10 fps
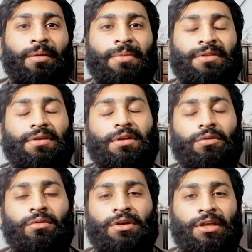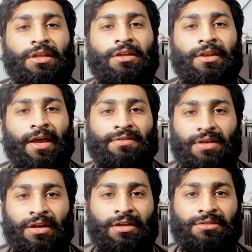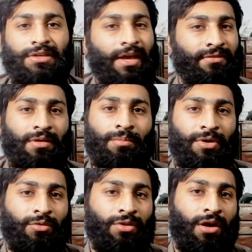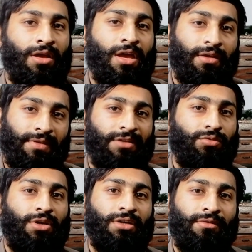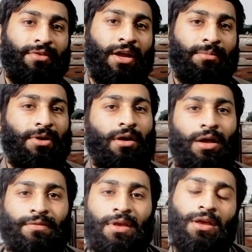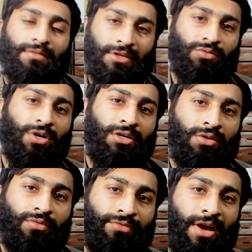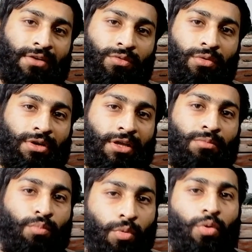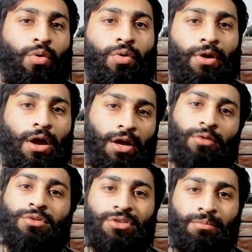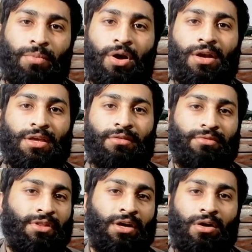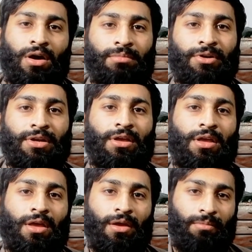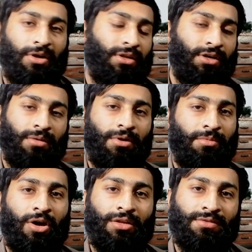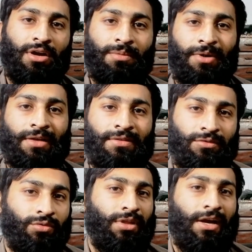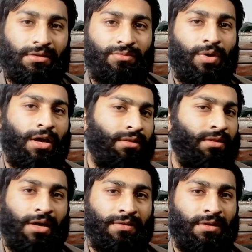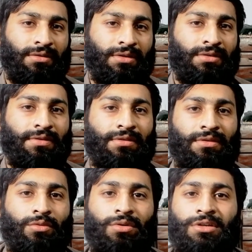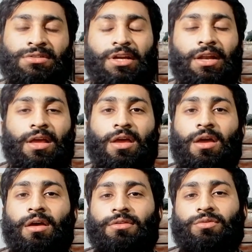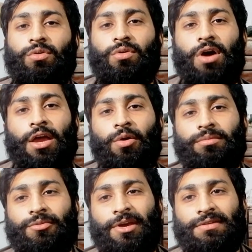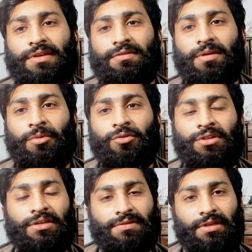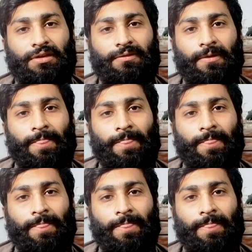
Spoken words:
basically containing less energy as compared to the saturated fat, because saturated fats contain more hydrogen bonding with the carbon, but the double bond is not present. So that is why that thing is easy to understand. So I hope you make sense about these things.